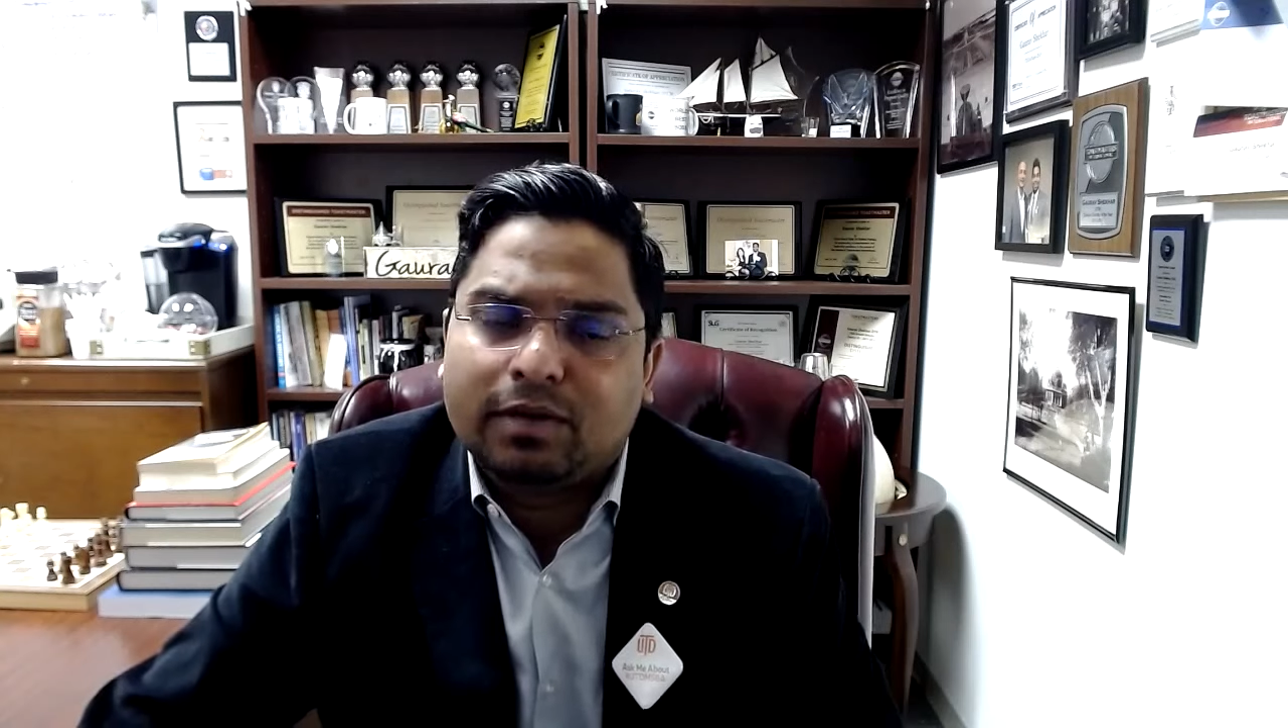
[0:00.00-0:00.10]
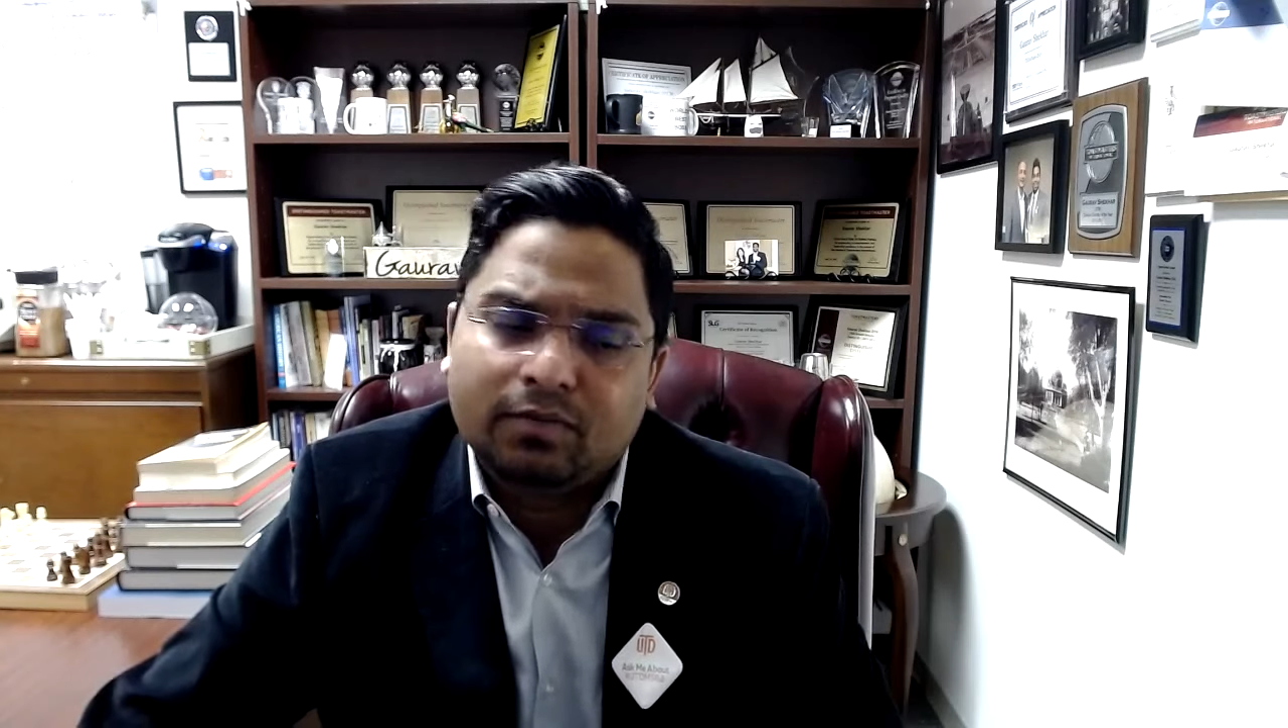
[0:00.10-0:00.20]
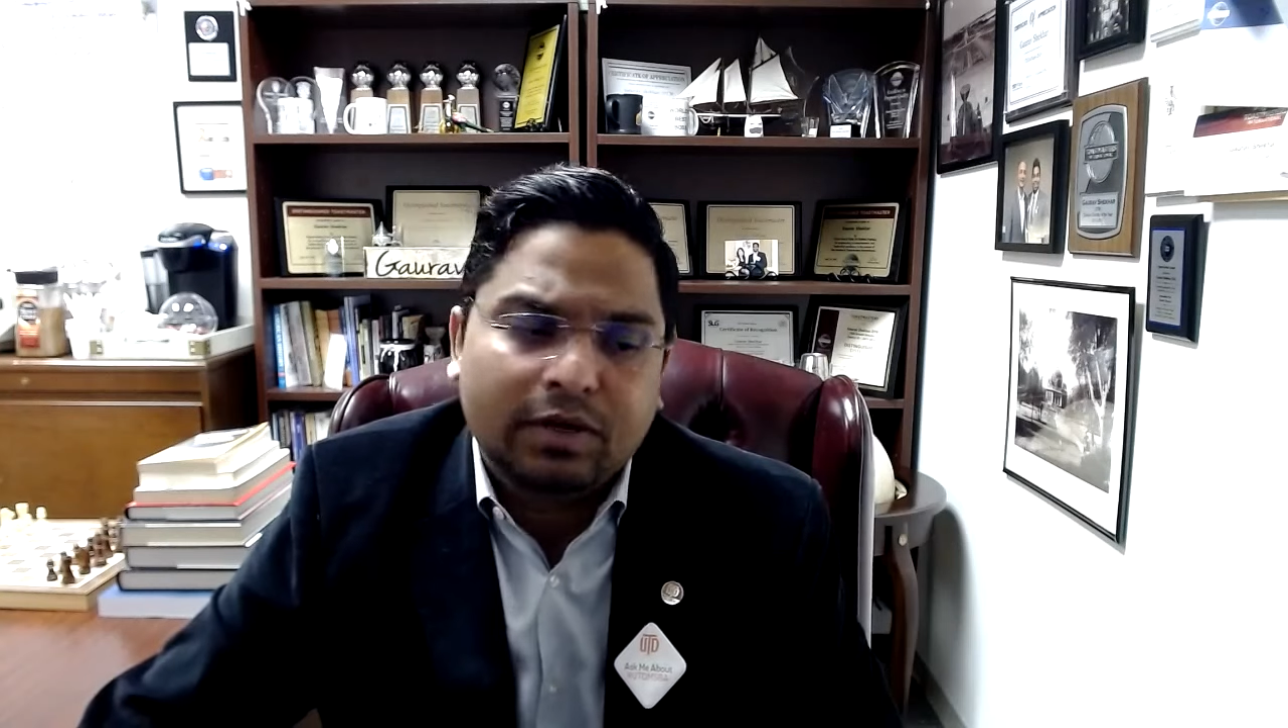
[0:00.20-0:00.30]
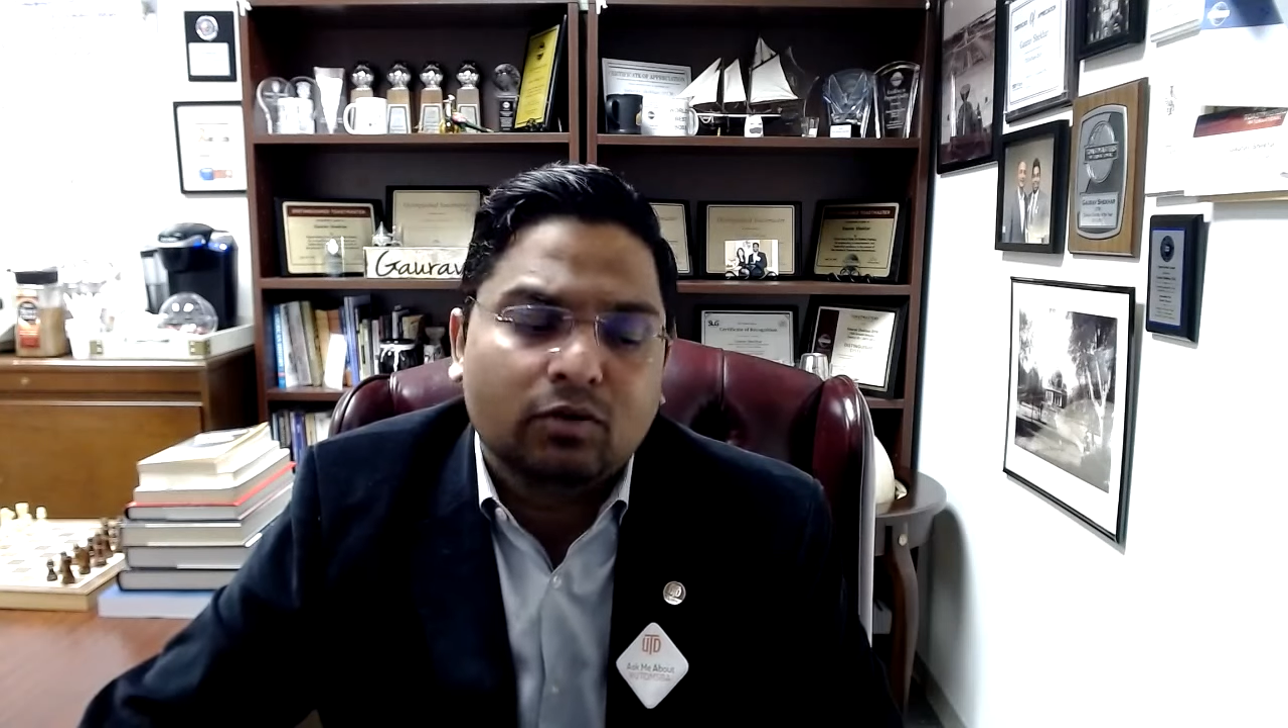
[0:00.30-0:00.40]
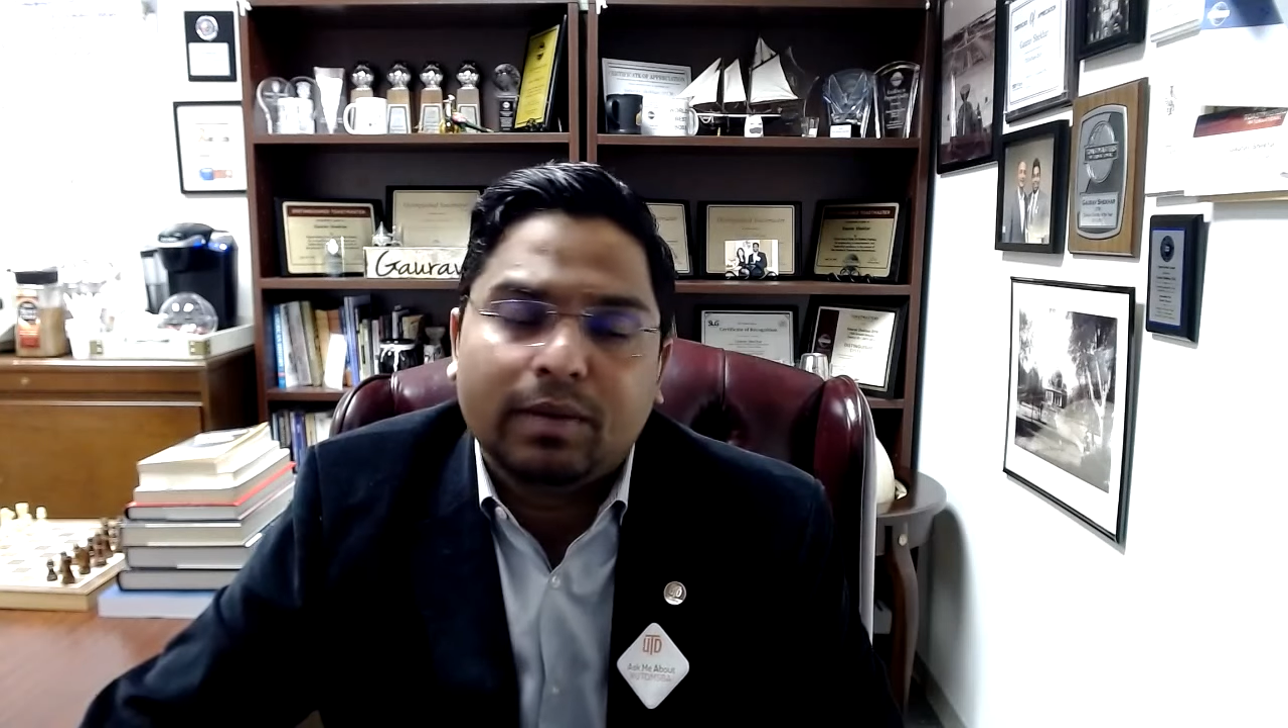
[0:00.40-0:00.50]

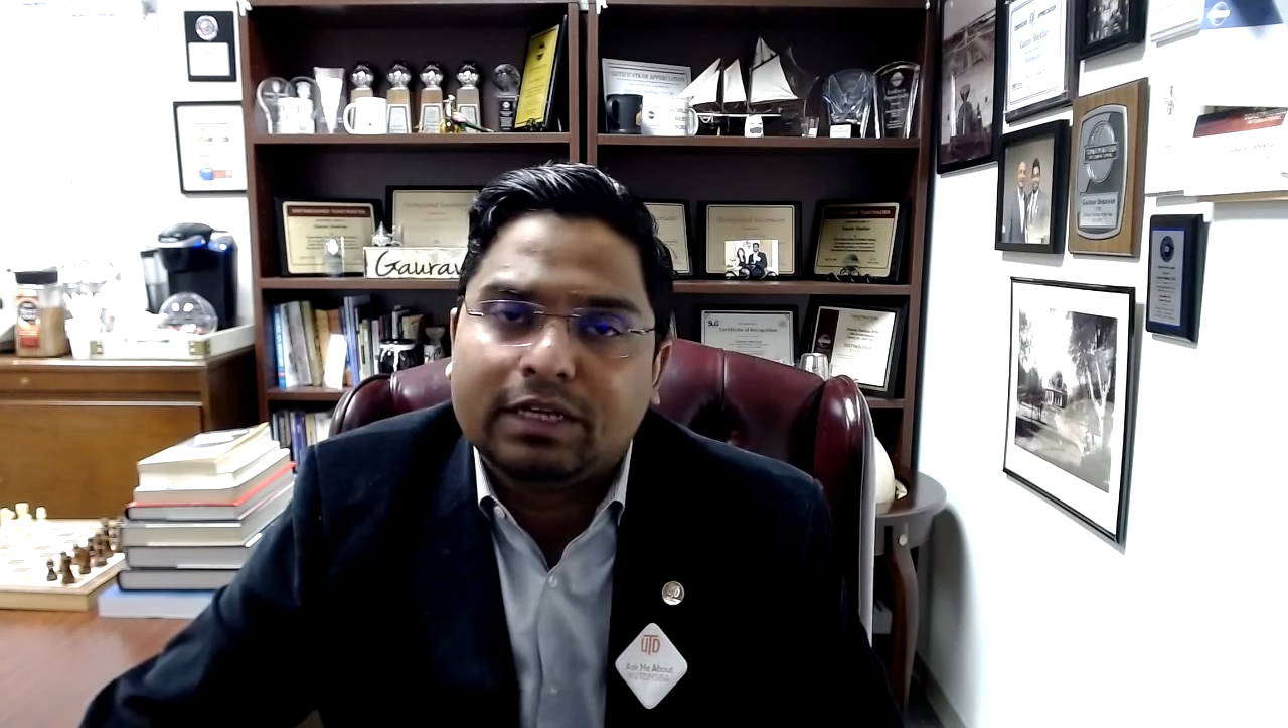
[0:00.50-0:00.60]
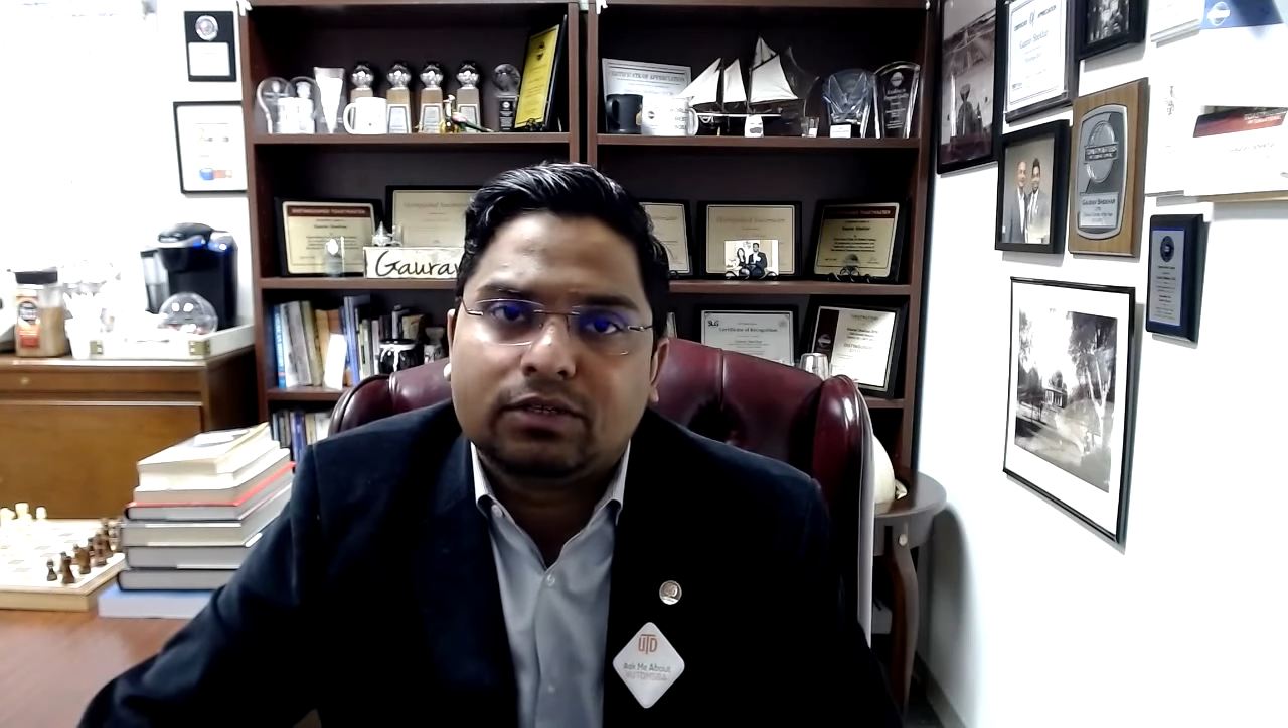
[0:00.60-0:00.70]
but we do make